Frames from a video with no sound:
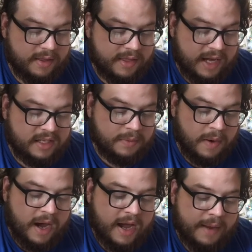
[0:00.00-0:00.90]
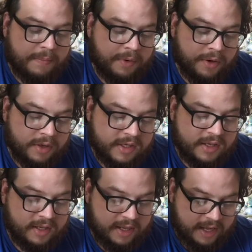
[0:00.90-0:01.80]
That's why I'm
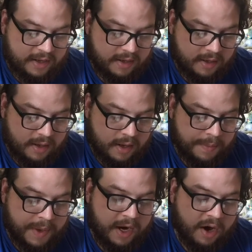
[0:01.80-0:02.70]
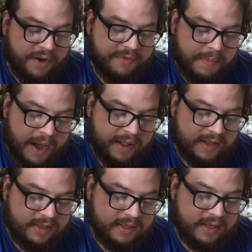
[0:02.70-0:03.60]
personally a bit off
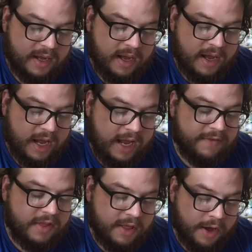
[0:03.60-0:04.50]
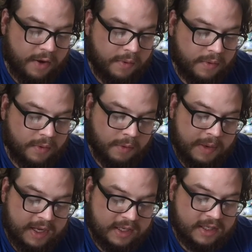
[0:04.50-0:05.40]
balance, even though, or
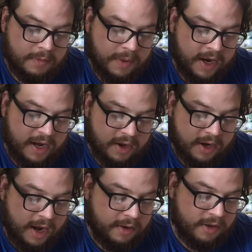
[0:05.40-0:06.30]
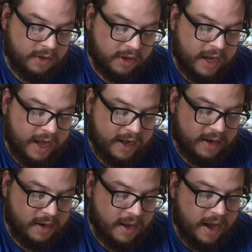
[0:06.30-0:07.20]
because depending on how you look at
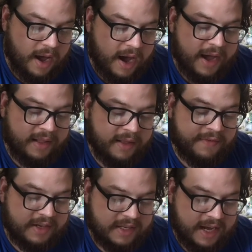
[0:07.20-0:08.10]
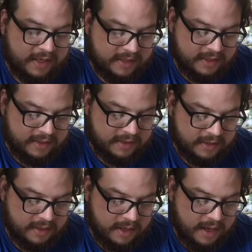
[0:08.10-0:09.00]
it, I live in Texas
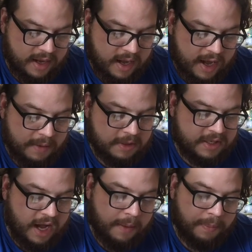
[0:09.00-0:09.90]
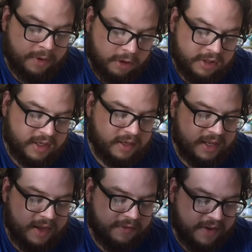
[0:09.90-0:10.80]
and was not
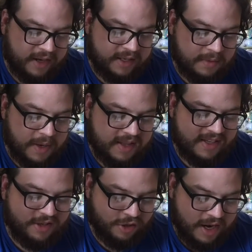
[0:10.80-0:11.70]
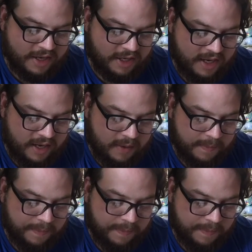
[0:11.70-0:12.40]
personally affected by this tragedy.